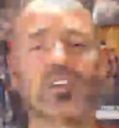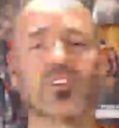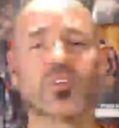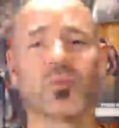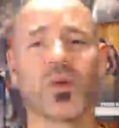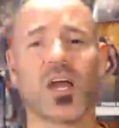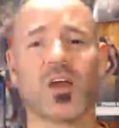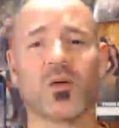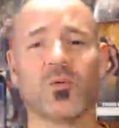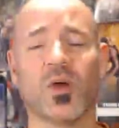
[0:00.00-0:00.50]
on to
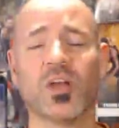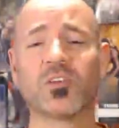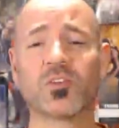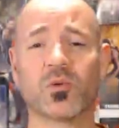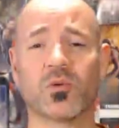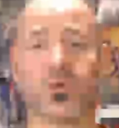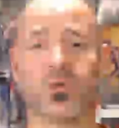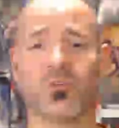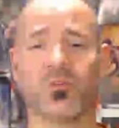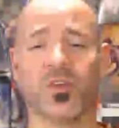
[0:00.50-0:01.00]
my
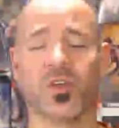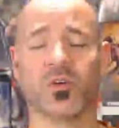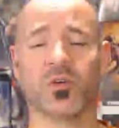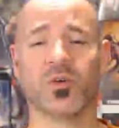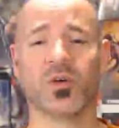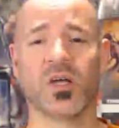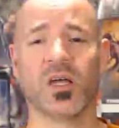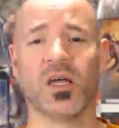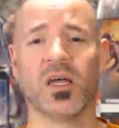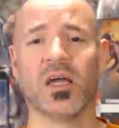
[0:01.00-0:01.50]
retro
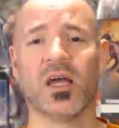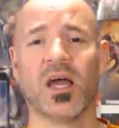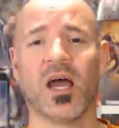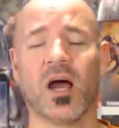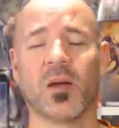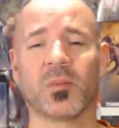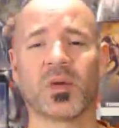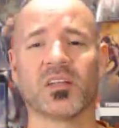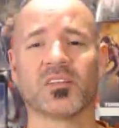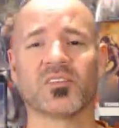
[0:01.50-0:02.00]
review,
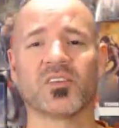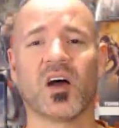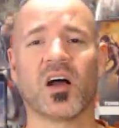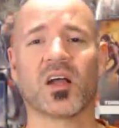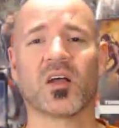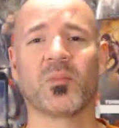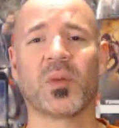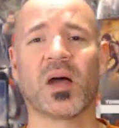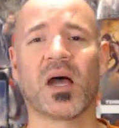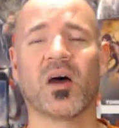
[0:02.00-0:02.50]
I'm going to
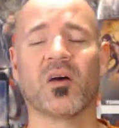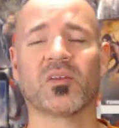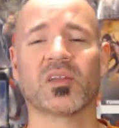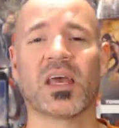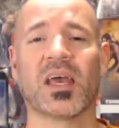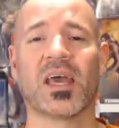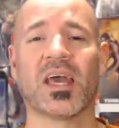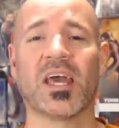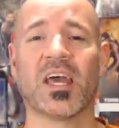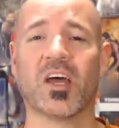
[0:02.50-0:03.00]
talk about
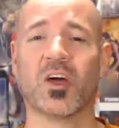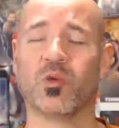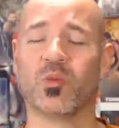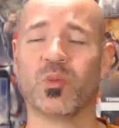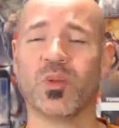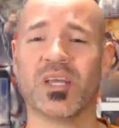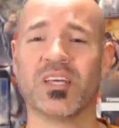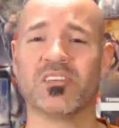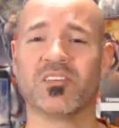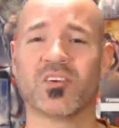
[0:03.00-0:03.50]

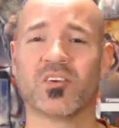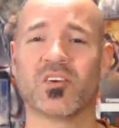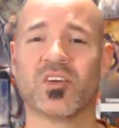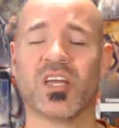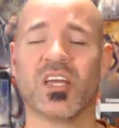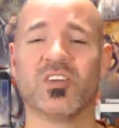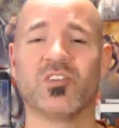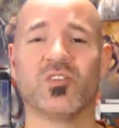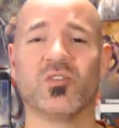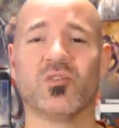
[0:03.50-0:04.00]

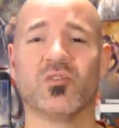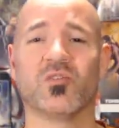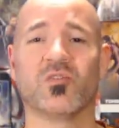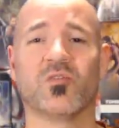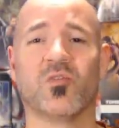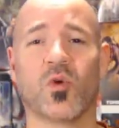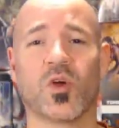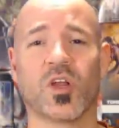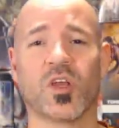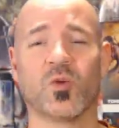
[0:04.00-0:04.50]
Hellblazer issues
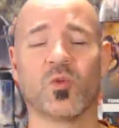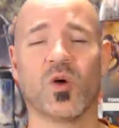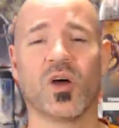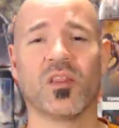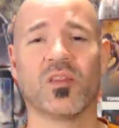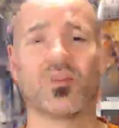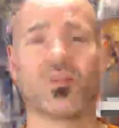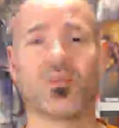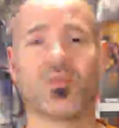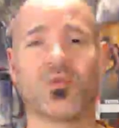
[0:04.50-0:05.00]

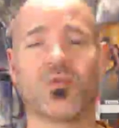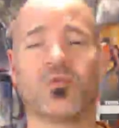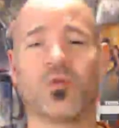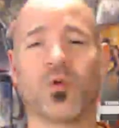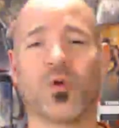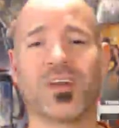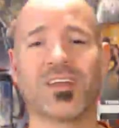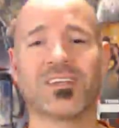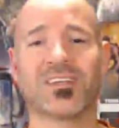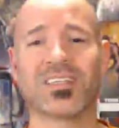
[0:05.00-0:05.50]
41 through
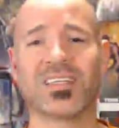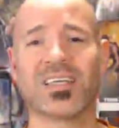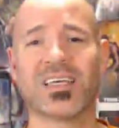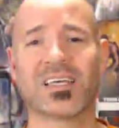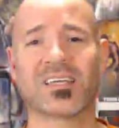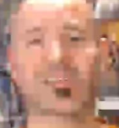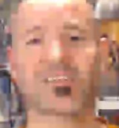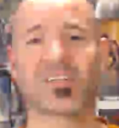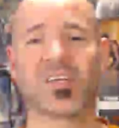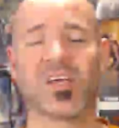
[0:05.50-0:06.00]

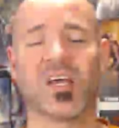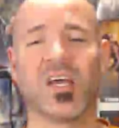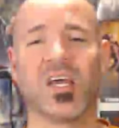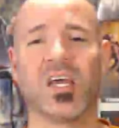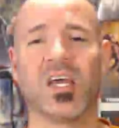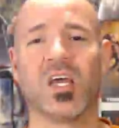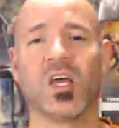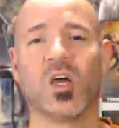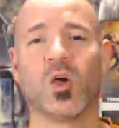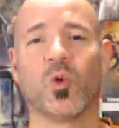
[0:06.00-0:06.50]
46,
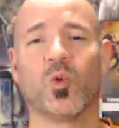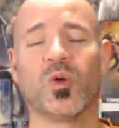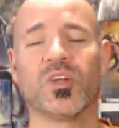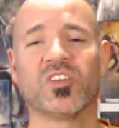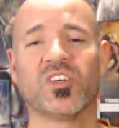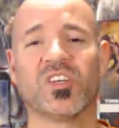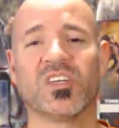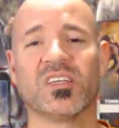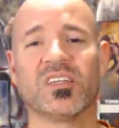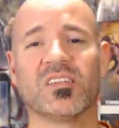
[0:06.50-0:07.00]

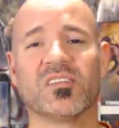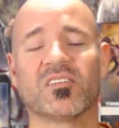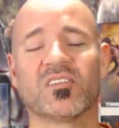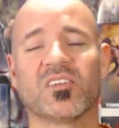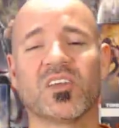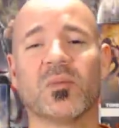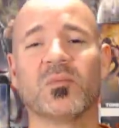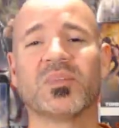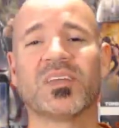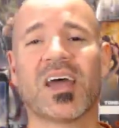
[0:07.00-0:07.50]
which is
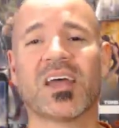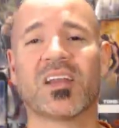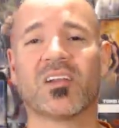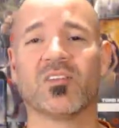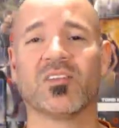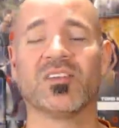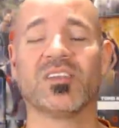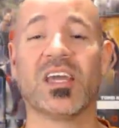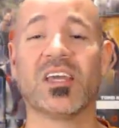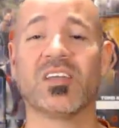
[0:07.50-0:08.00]
subtitled